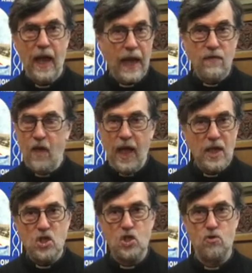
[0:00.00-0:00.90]
in the
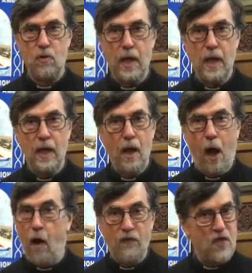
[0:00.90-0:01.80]
history
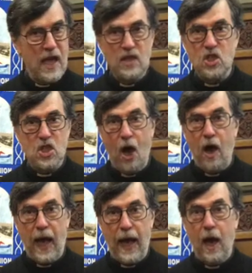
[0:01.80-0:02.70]
of the
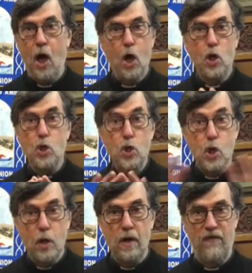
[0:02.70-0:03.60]
entire
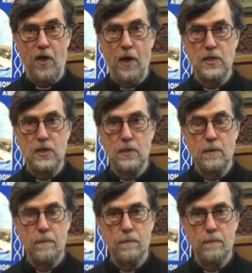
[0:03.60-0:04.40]
universe.